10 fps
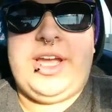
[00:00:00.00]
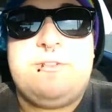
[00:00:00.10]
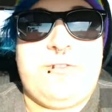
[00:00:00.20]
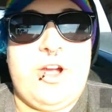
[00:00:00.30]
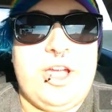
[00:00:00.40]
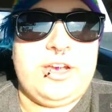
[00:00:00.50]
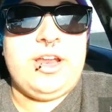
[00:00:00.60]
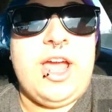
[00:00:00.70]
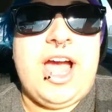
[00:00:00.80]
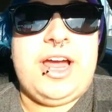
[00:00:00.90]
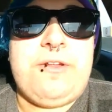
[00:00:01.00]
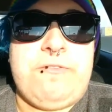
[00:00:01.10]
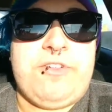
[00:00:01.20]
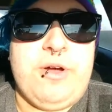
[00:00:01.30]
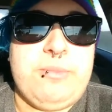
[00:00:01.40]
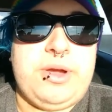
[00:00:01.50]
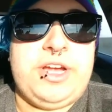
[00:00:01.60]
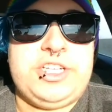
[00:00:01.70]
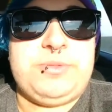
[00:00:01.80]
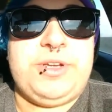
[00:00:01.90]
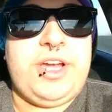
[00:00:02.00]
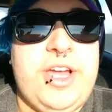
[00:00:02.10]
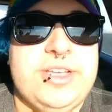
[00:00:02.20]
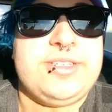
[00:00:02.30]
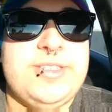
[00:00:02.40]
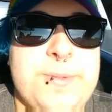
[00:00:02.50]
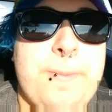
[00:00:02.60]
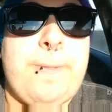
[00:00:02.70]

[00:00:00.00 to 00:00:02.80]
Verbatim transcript: we had fun. I didn't film much because